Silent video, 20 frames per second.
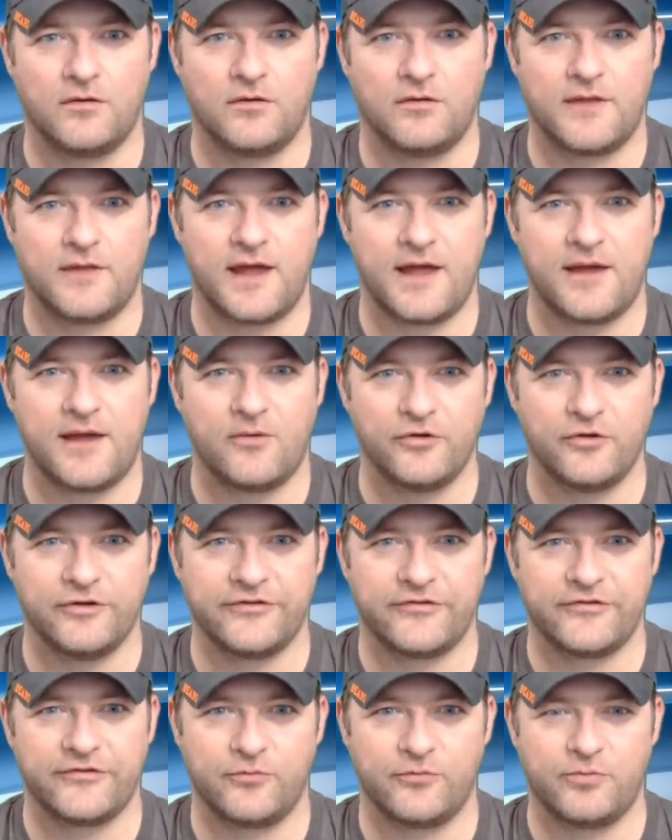that
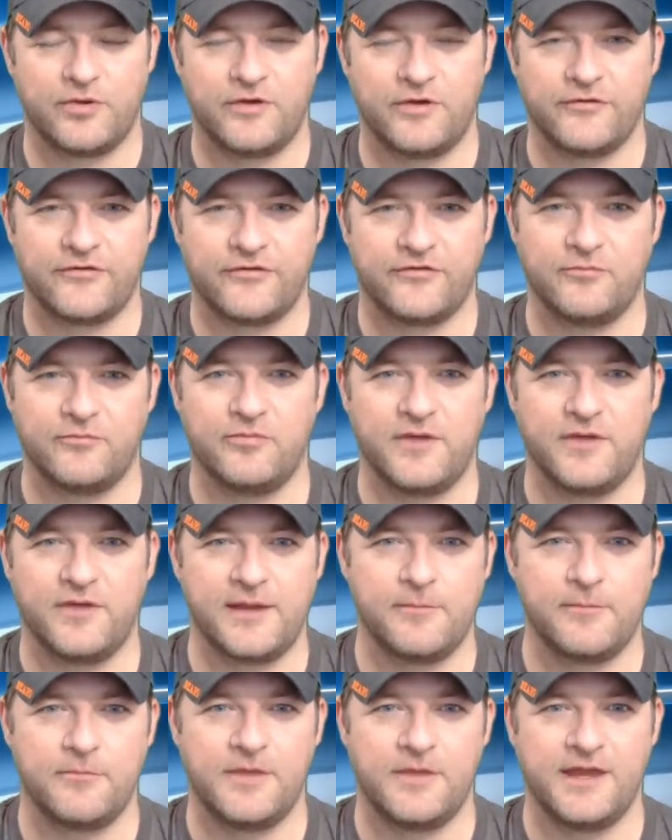was supposed to be
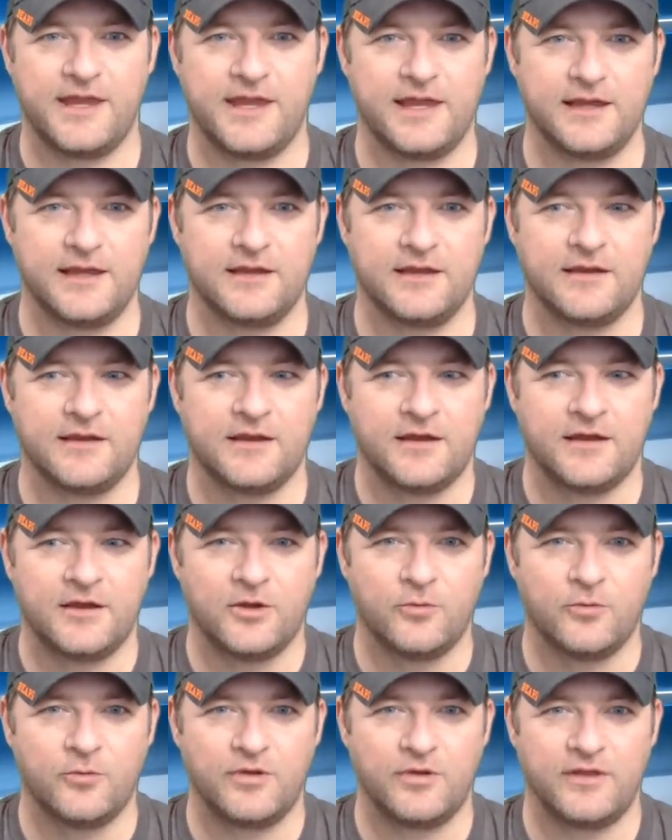me,
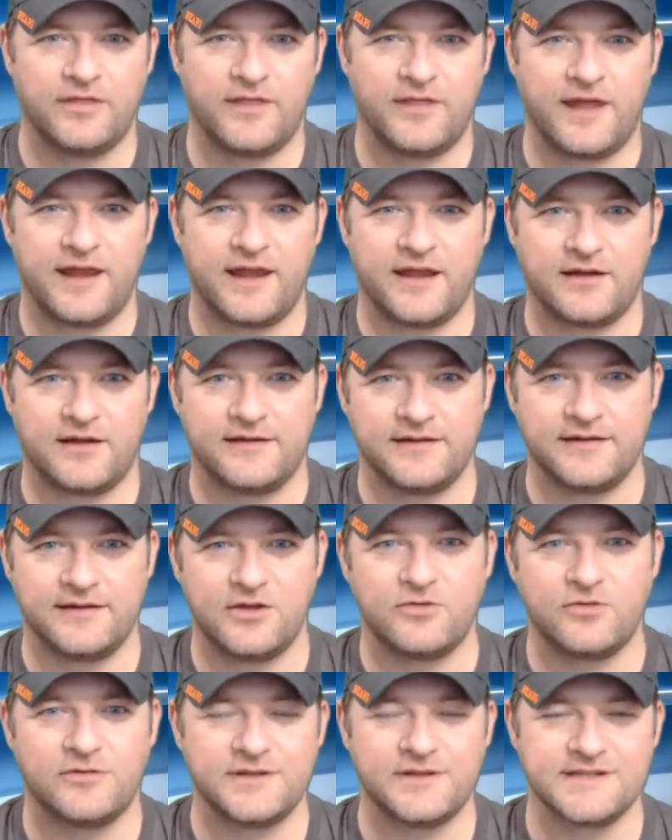but they got
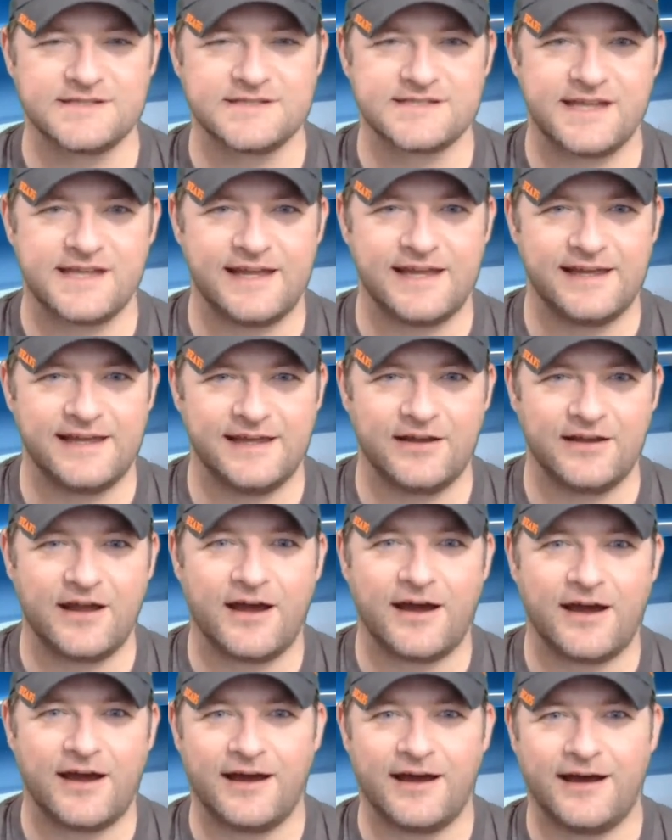you instead.
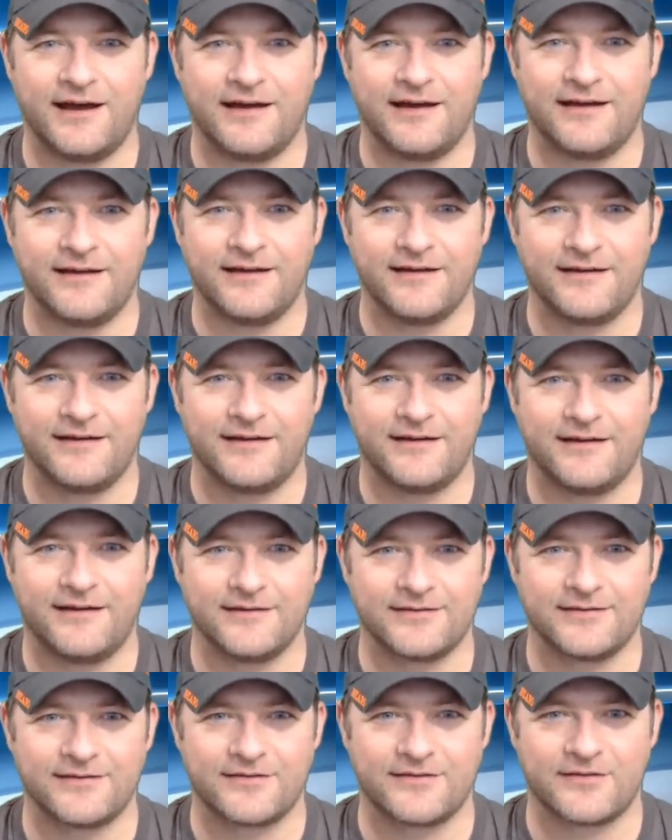
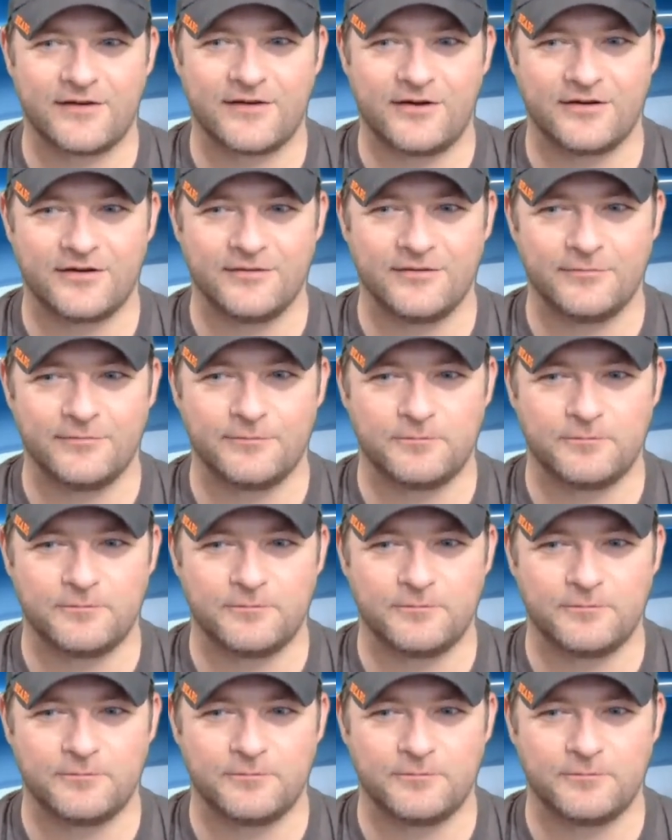Ha, sorry."